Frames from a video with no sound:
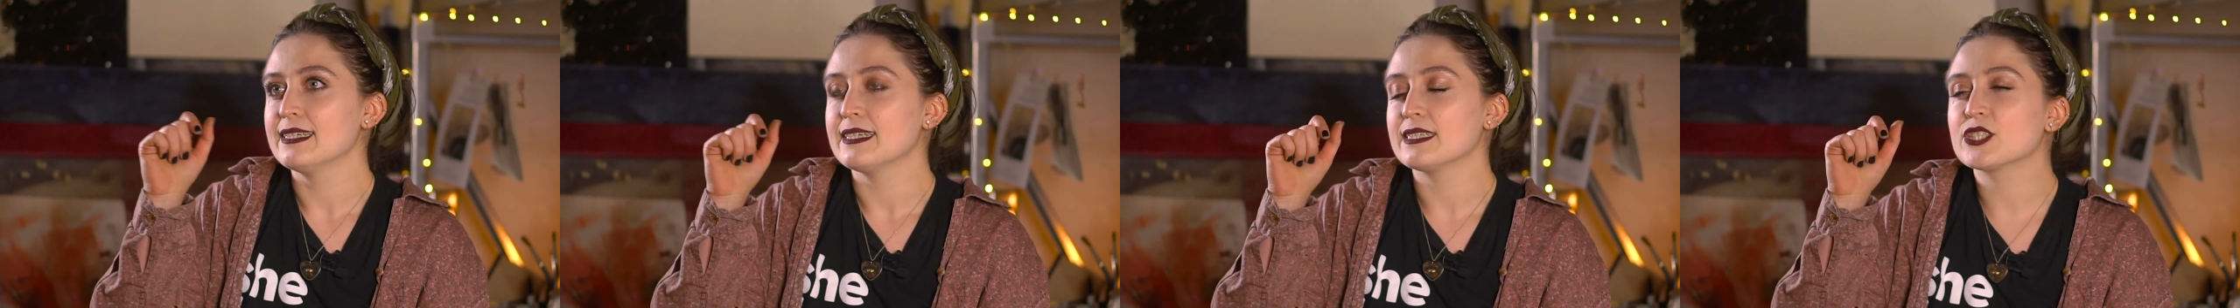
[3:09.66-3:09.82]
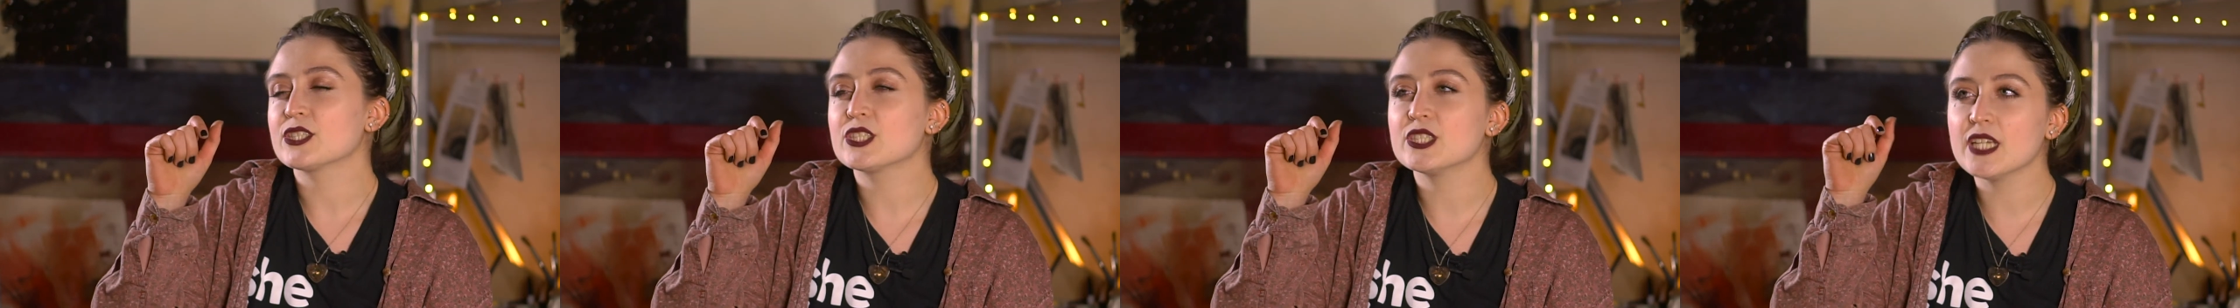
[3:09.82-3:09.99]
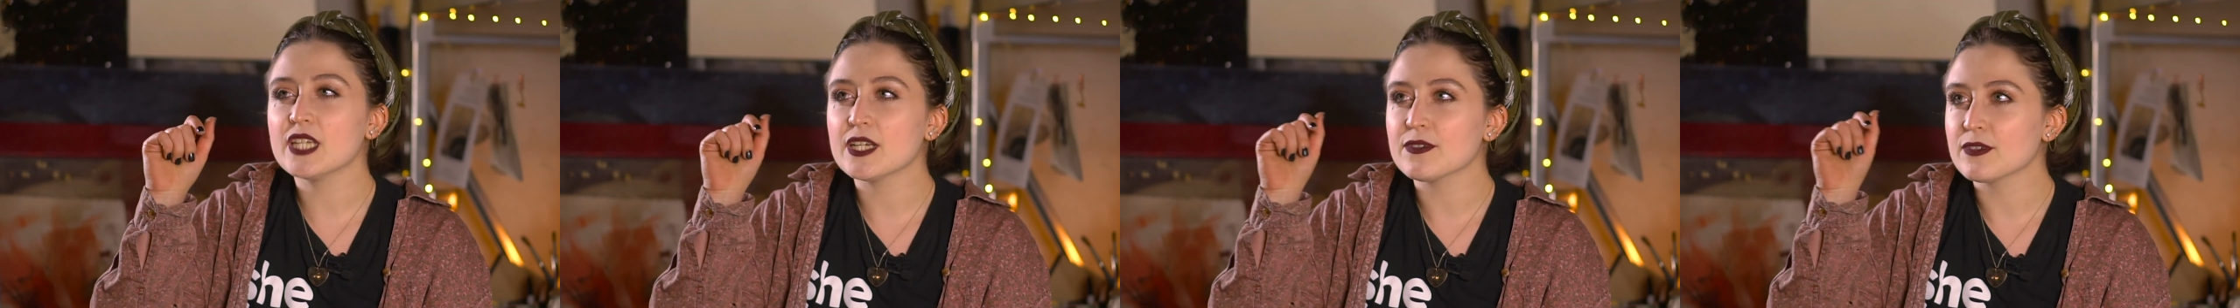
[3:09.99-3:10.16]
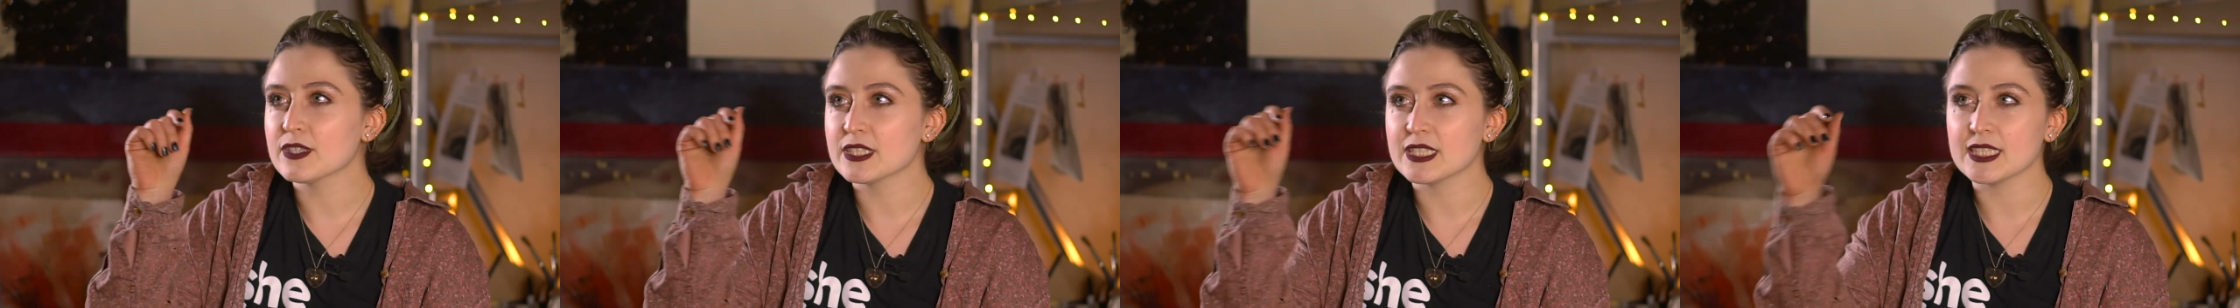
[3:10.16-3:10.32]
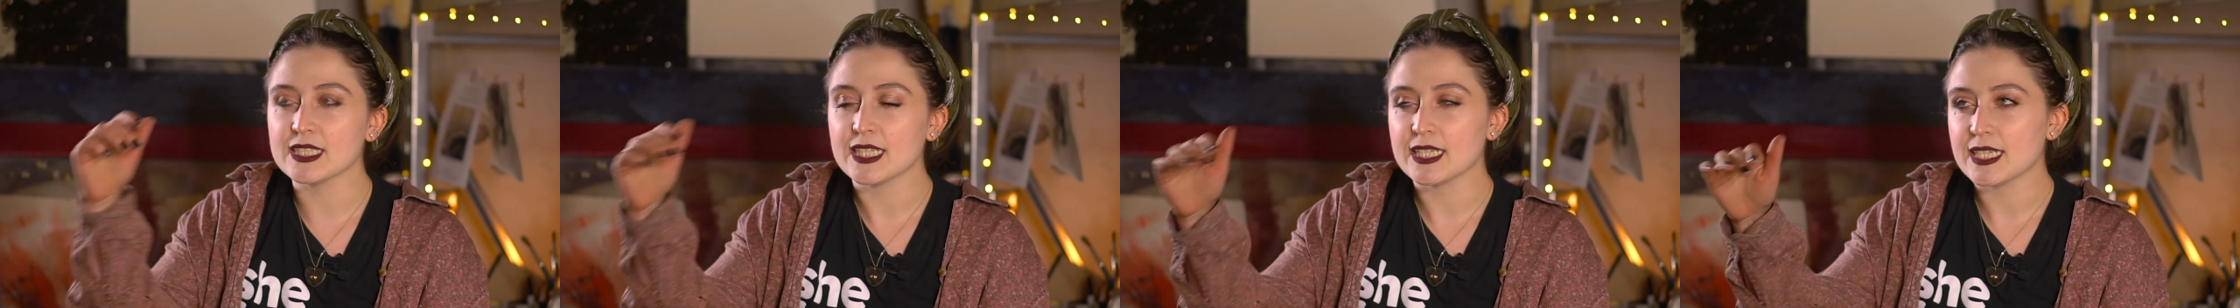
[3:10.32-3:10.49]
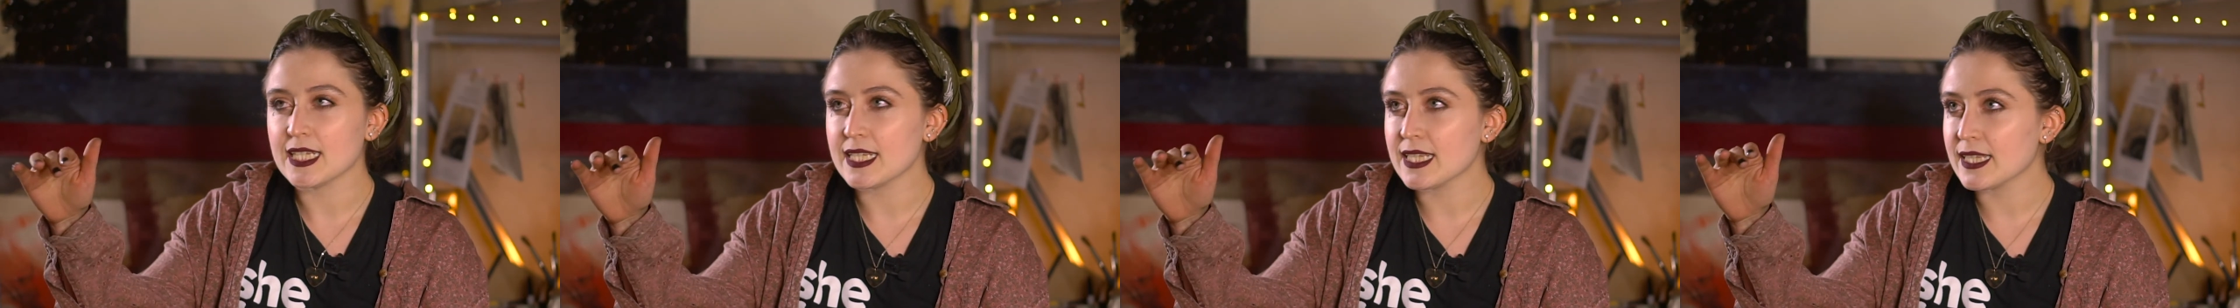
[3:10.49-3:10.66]
She never
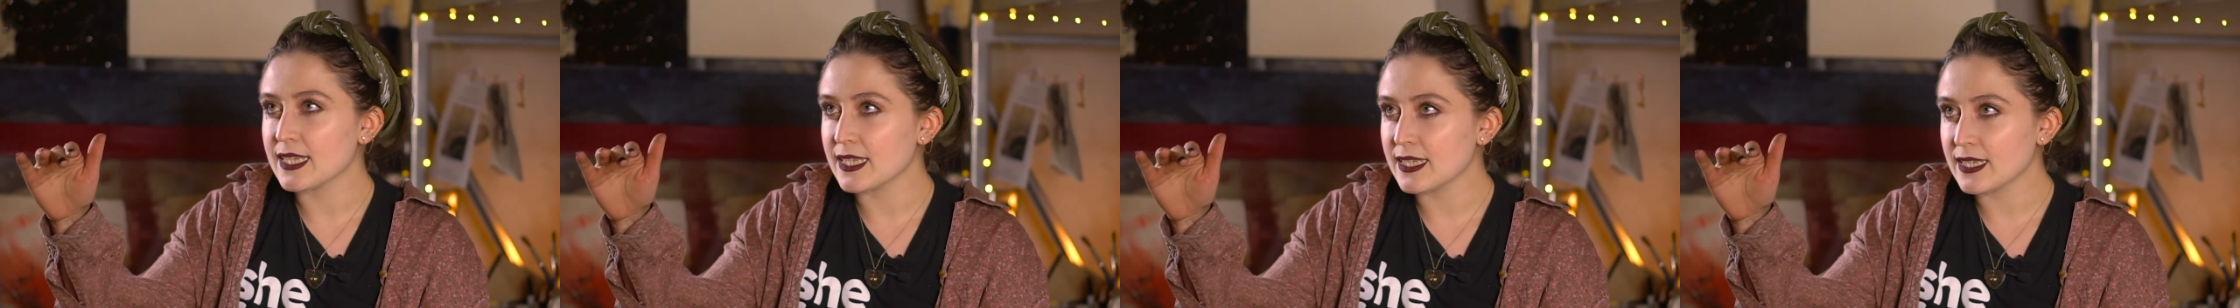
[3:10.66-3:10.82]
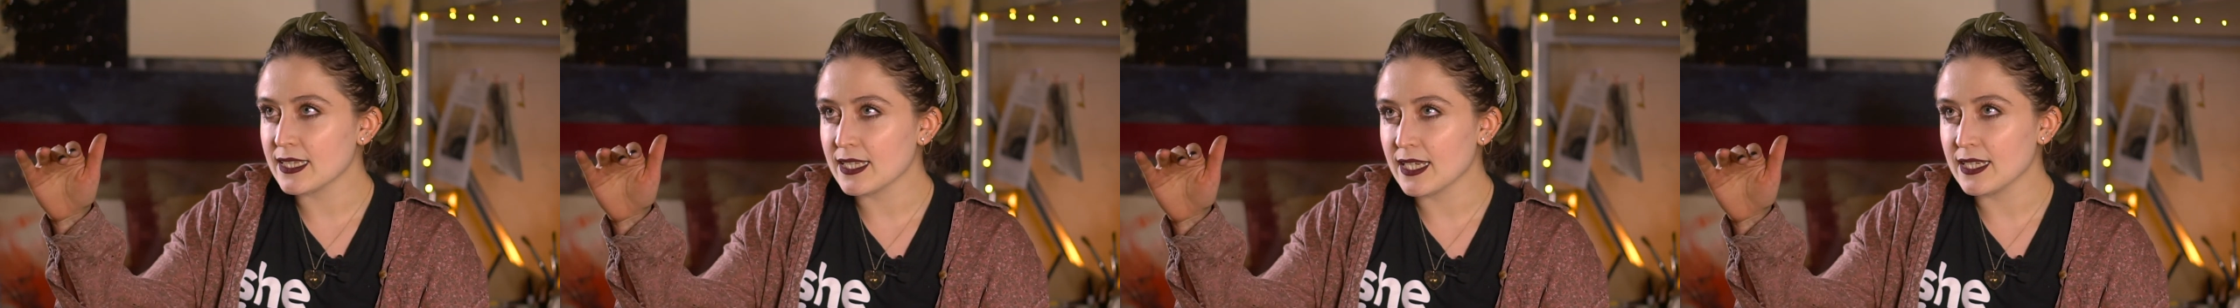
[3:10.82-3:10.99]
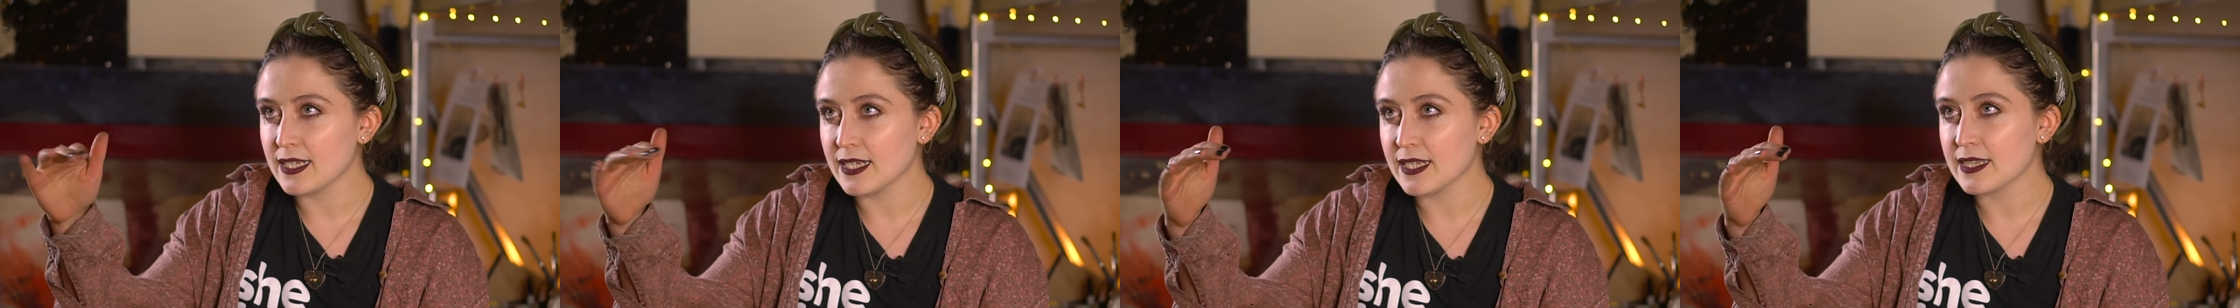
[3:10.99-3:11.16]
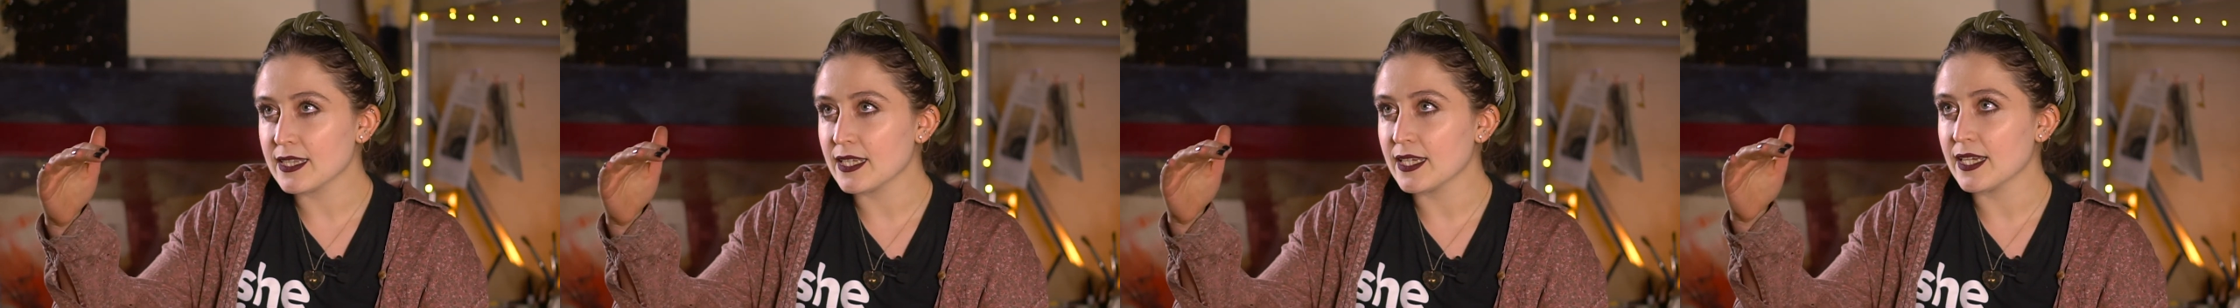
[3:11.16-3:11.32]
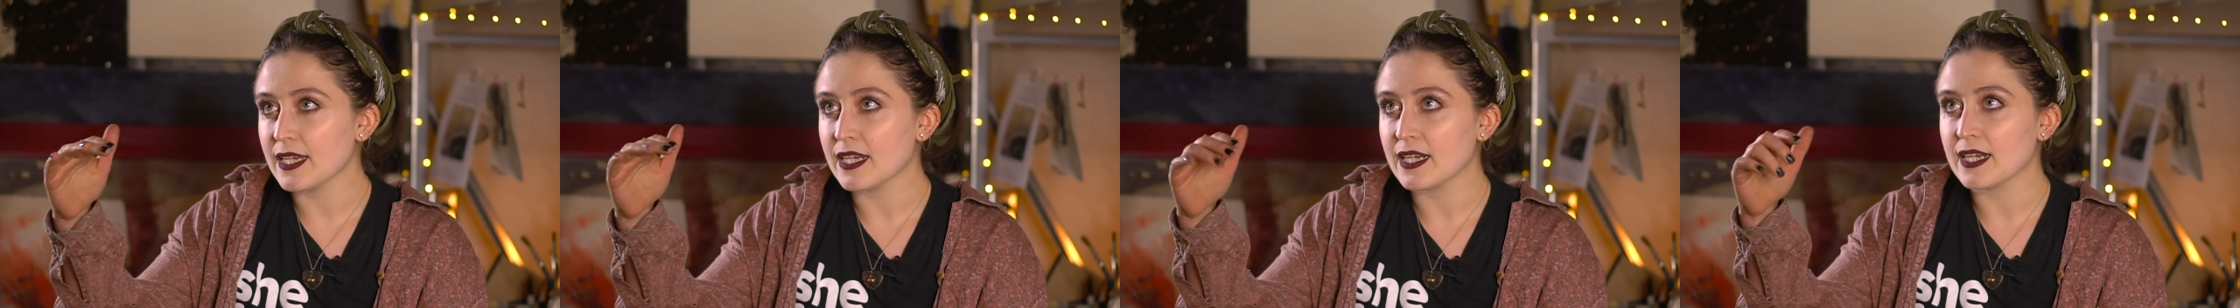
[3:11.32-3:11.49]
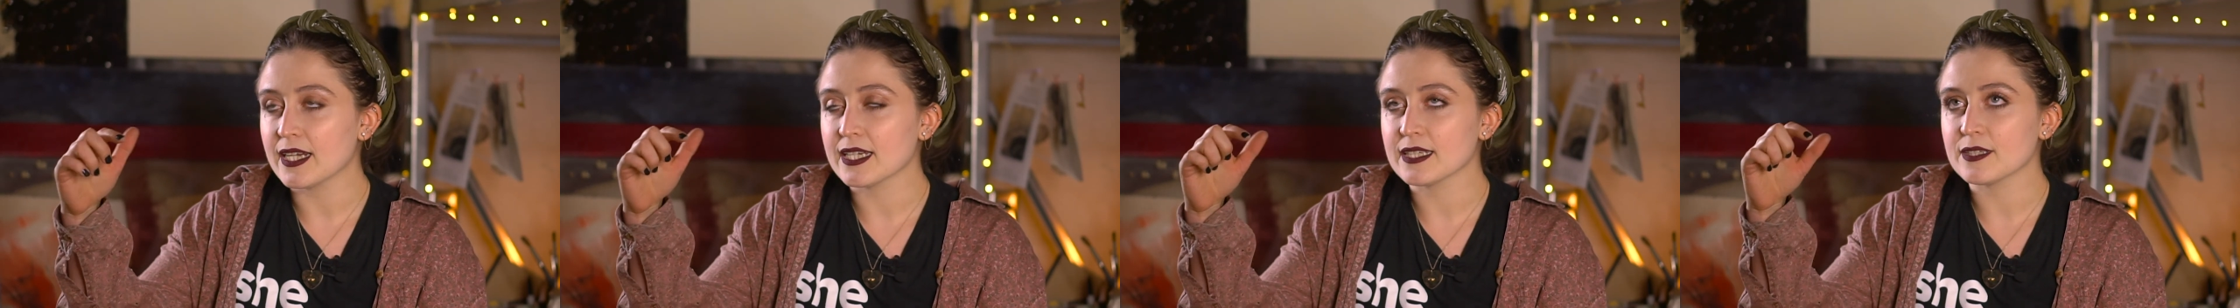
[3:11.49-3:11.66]
did
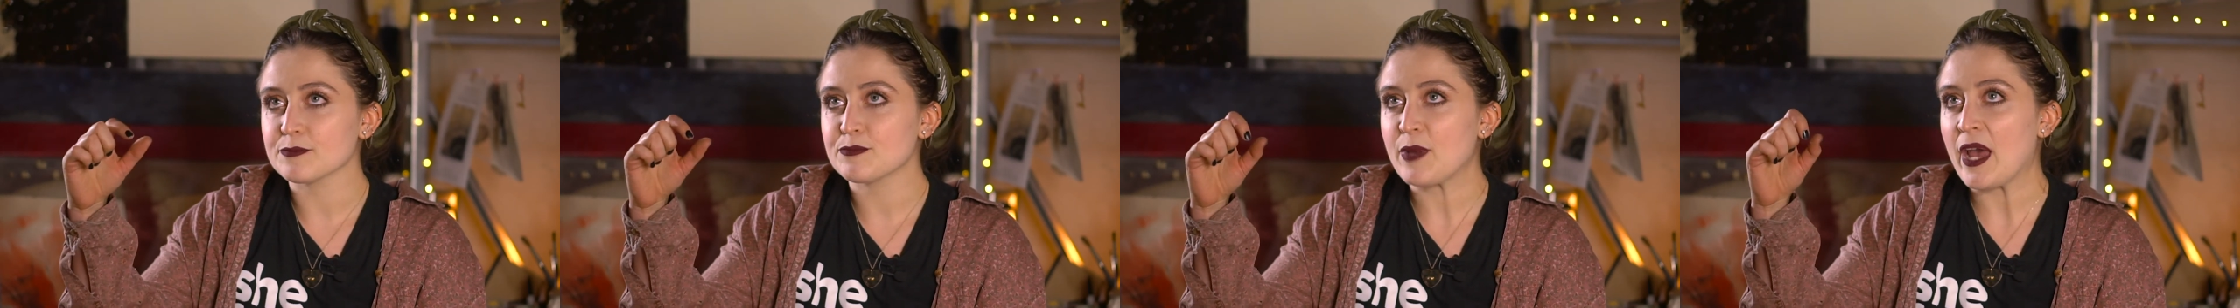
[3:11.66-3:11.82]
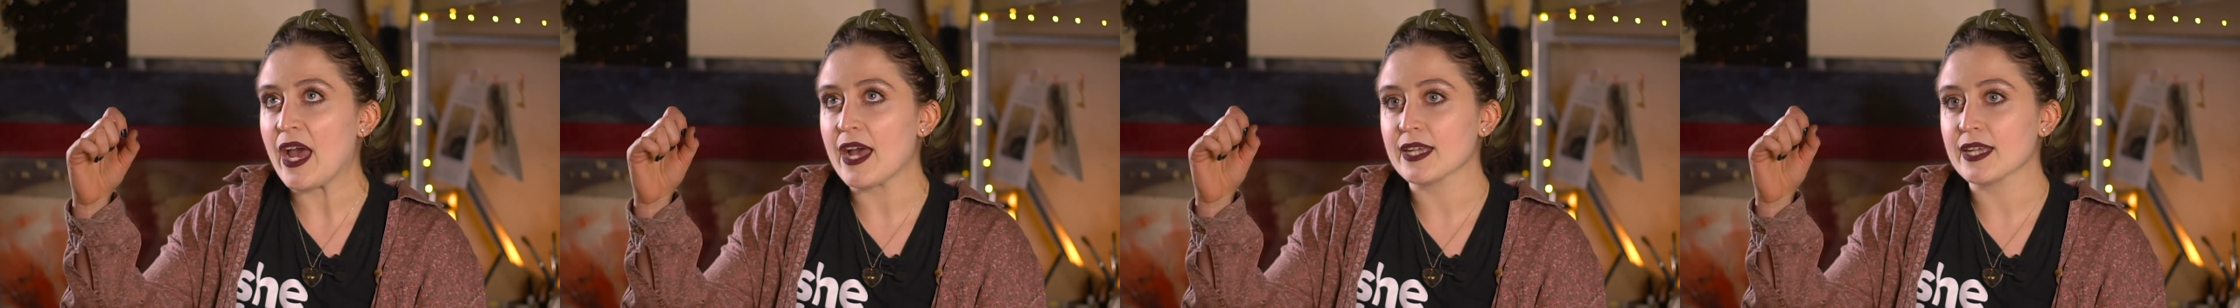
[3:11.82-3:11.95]
anything